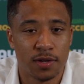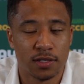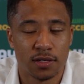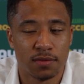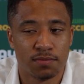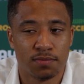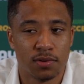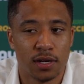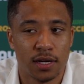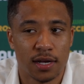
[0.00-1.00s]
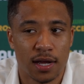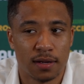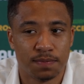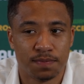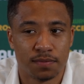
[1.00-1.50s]
He's a brilliant
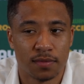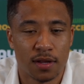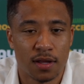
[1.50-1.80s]
um,